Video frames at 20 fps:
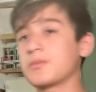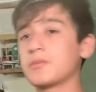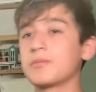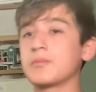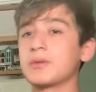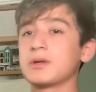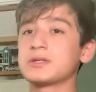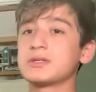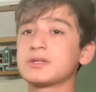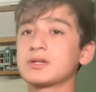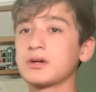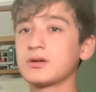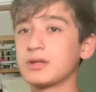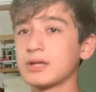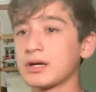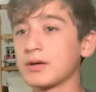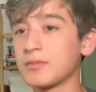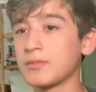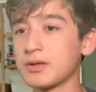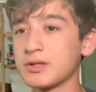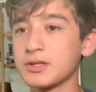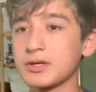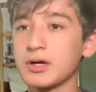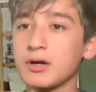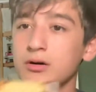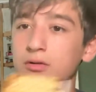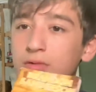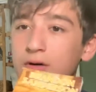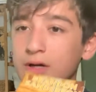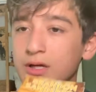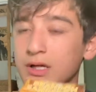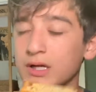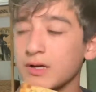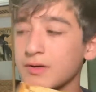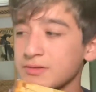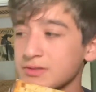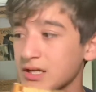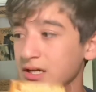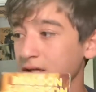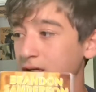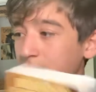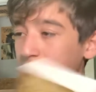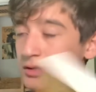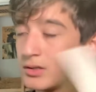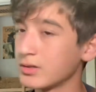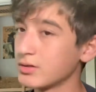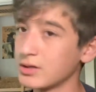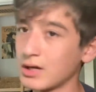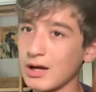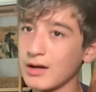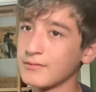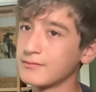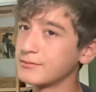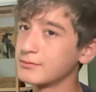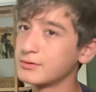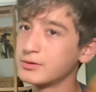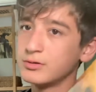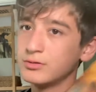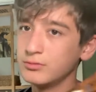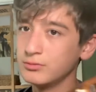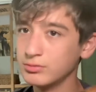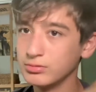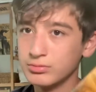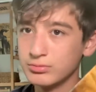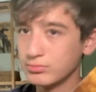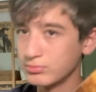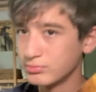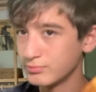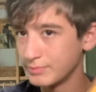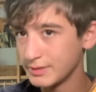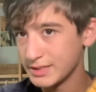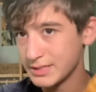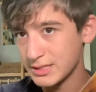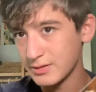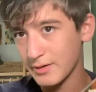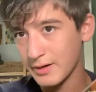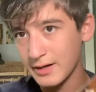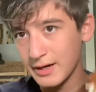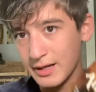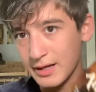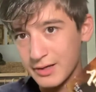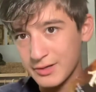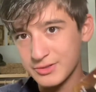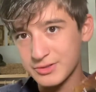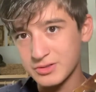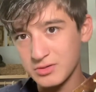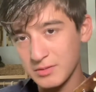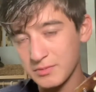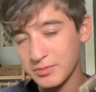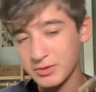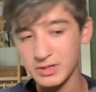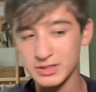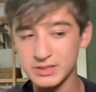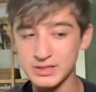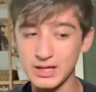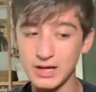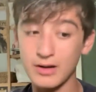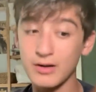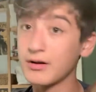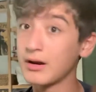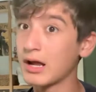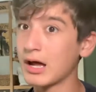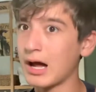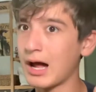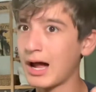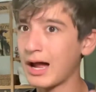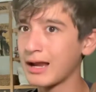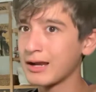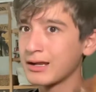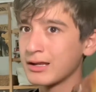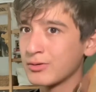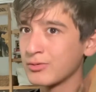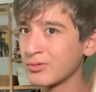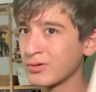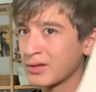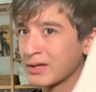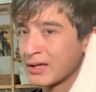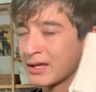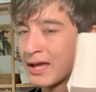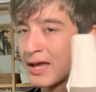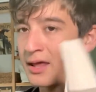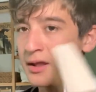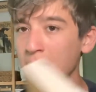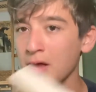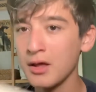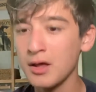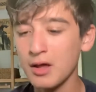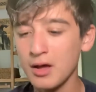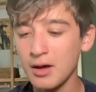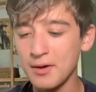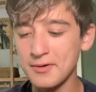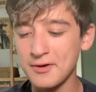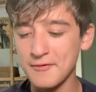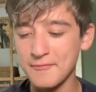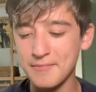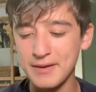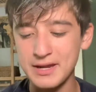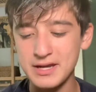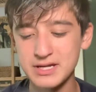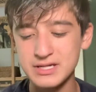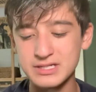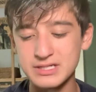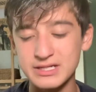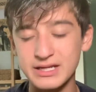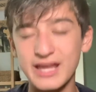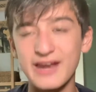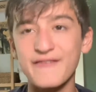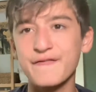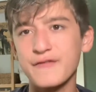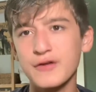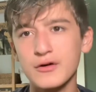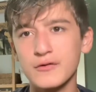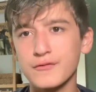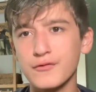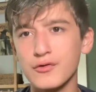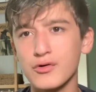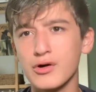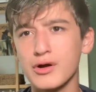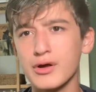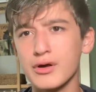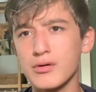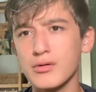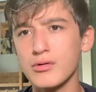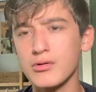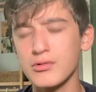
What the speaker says: months ago, like a month ago, and I was like, dude, I'm too busy right now, so I put it down. I didn't really get enough pages to get a feel for it.